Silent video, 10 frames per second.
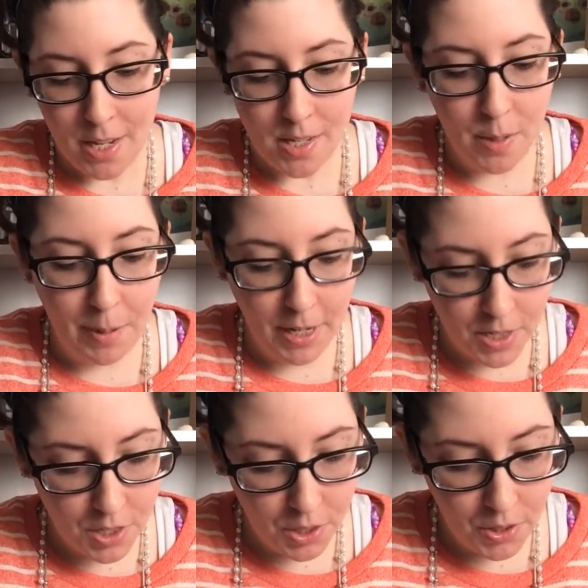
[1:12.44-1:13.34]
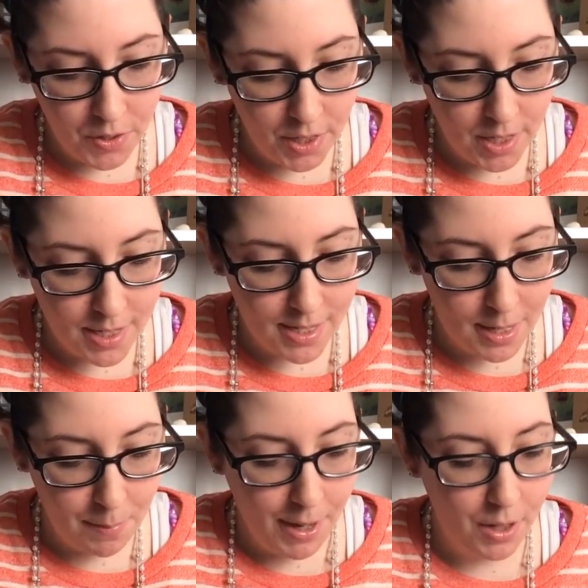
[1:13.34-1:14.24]
So part two is the
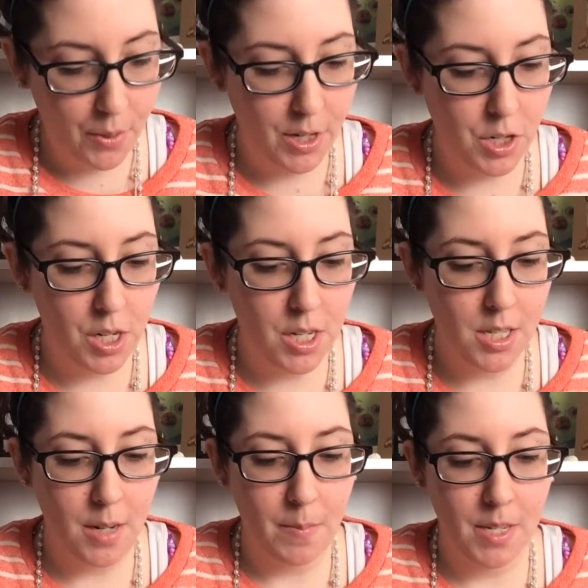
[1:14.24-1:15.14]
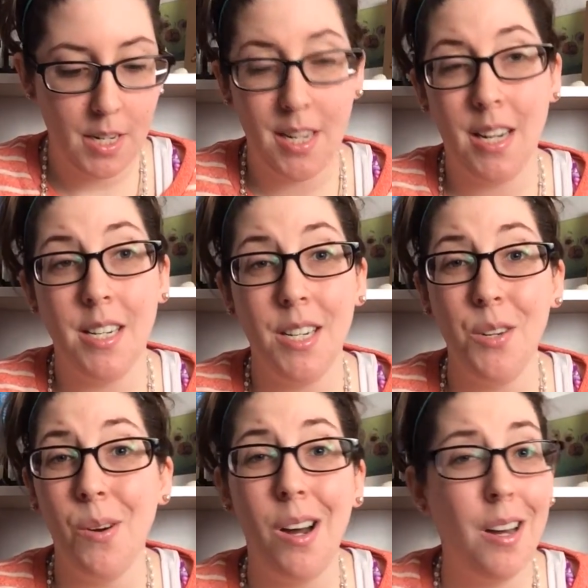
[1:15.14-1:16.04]
same amount of questions and I'm just going to
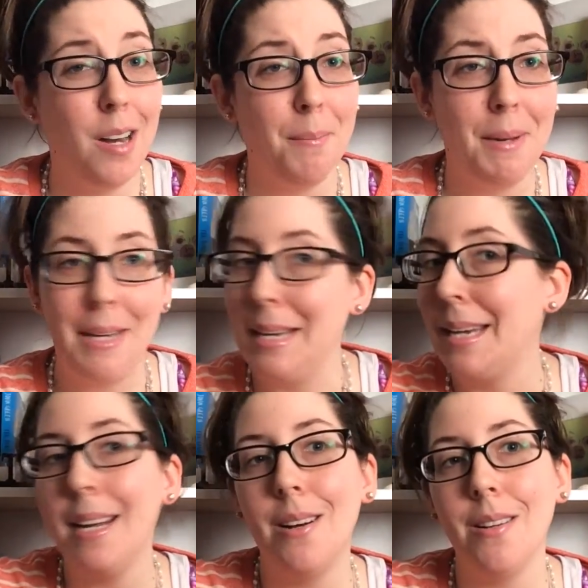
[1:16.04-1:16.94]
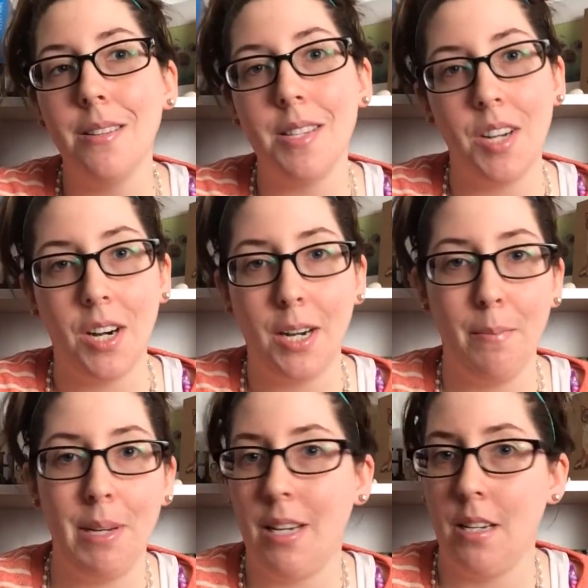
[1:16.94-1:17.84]
continue on and I'm going to get on
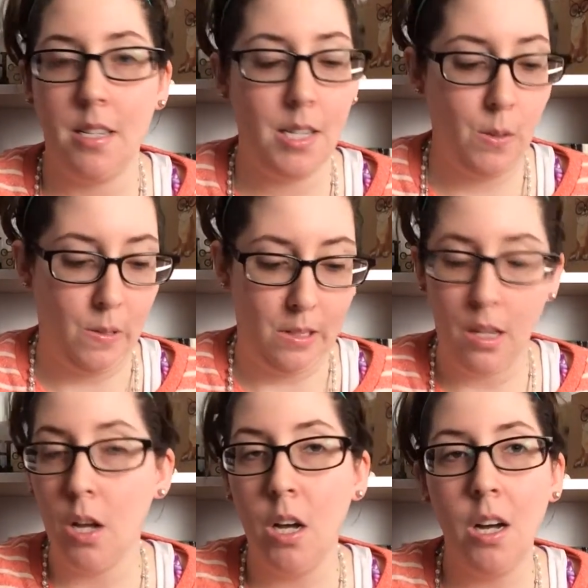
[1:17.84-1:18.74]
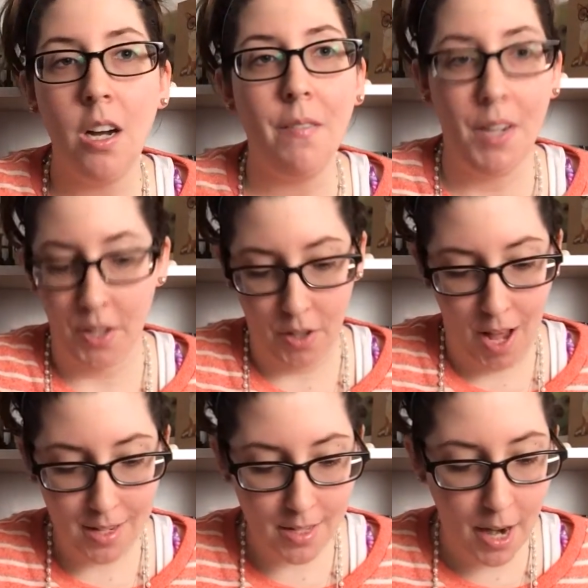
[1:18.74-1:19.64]
started because this was a long video
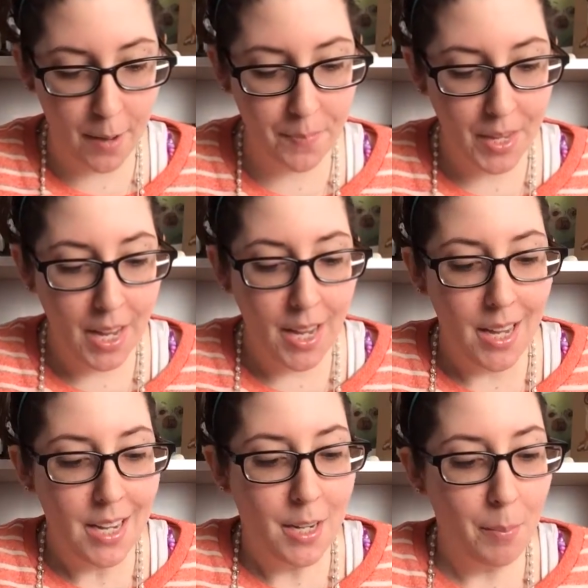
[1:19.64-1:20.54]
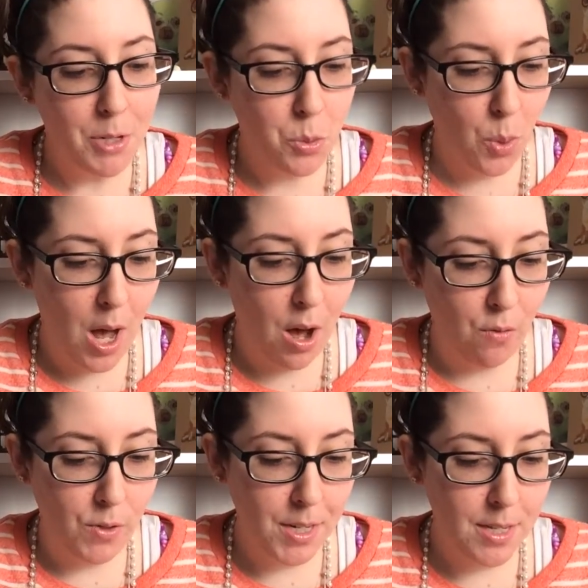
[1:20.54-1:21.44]
last time. Number
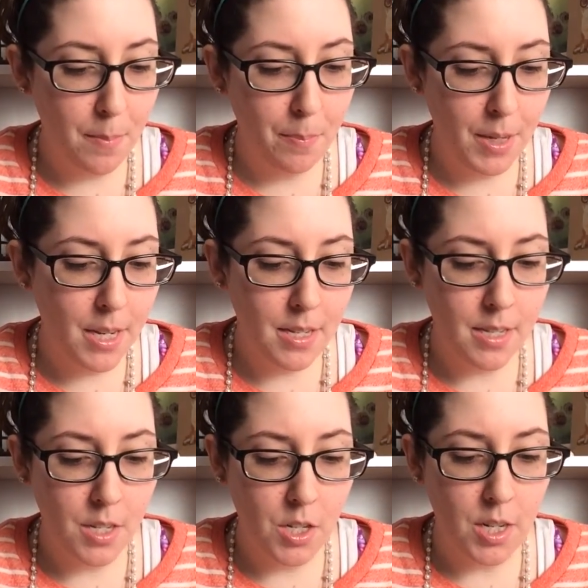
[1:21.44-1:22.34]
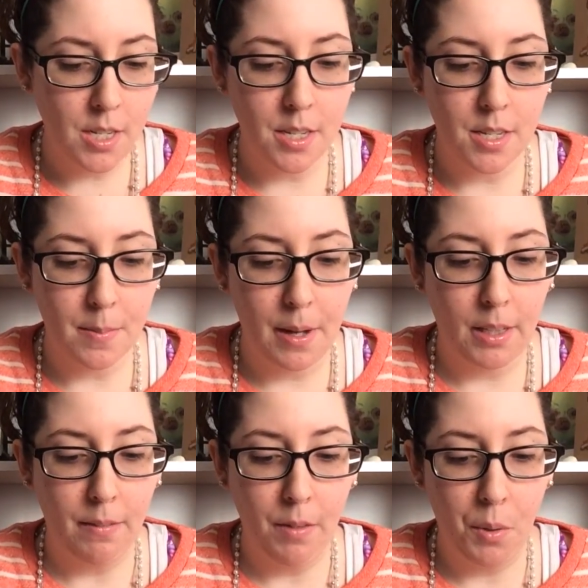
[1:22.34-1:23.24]
12, what is the biggest injustice
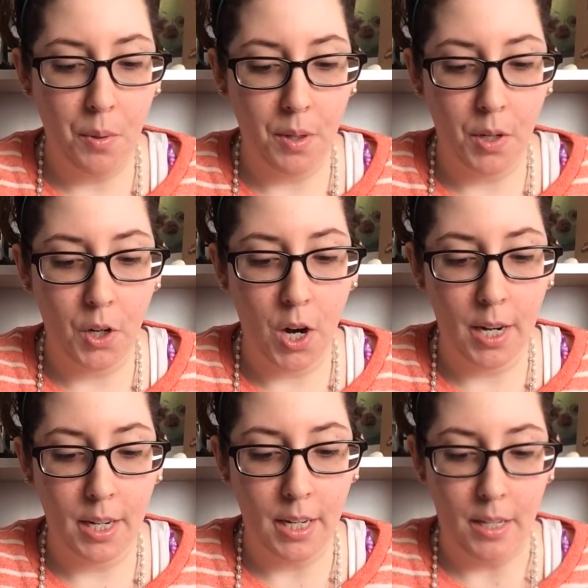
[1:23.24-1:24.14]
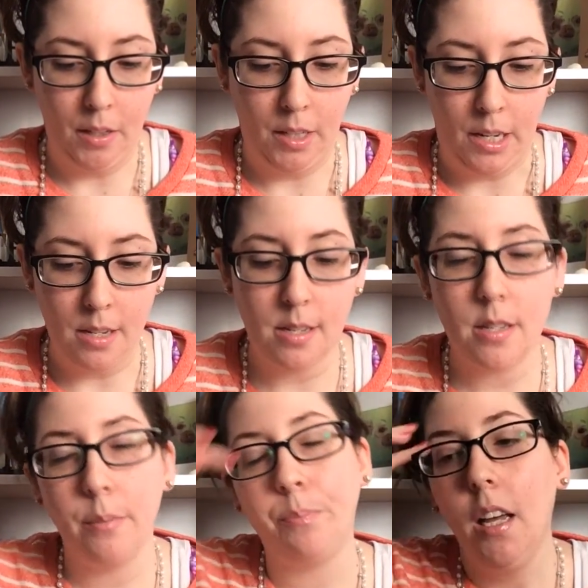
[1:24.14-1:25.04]
about living with a chronic illness?